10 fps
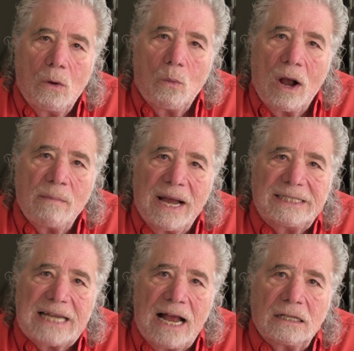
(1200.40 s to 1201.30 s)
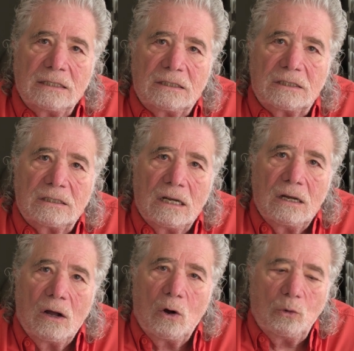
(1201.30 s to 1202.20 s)
while my talents,
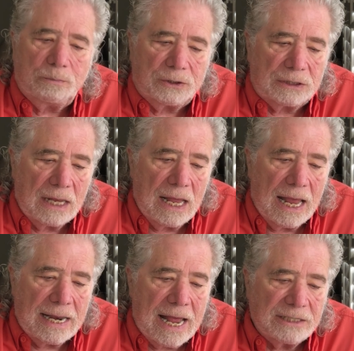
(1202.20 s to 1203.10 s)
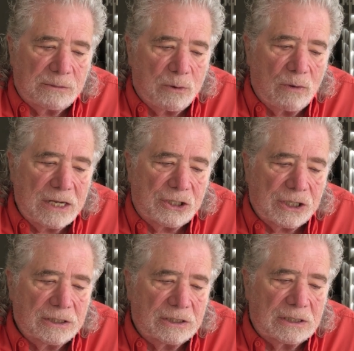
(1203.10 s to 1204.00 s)
hopes, and
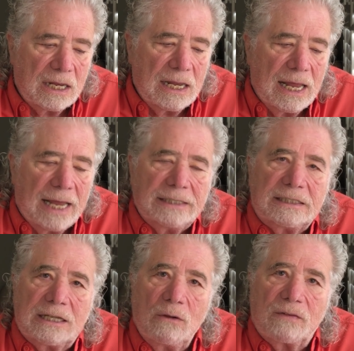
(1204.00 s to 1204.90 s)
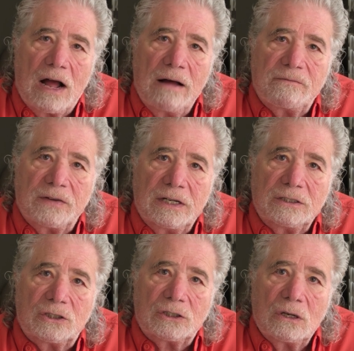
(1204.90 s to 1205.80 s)
aspirations and
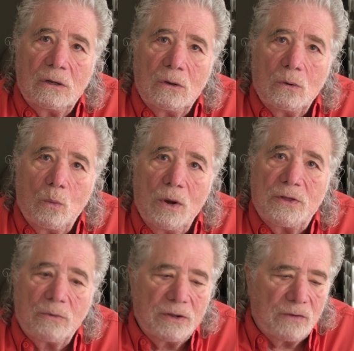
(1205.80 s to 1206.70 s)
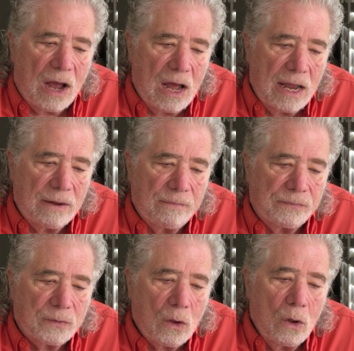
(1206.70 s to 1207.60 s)
self-confidence wither and die.
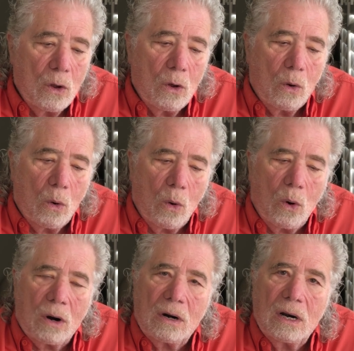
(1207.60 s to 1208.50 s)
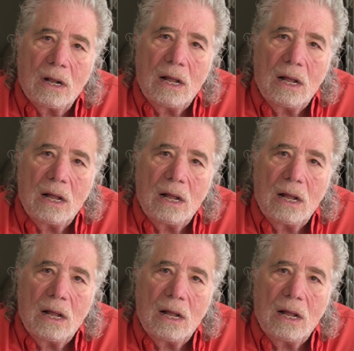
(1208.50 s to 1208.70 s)
Or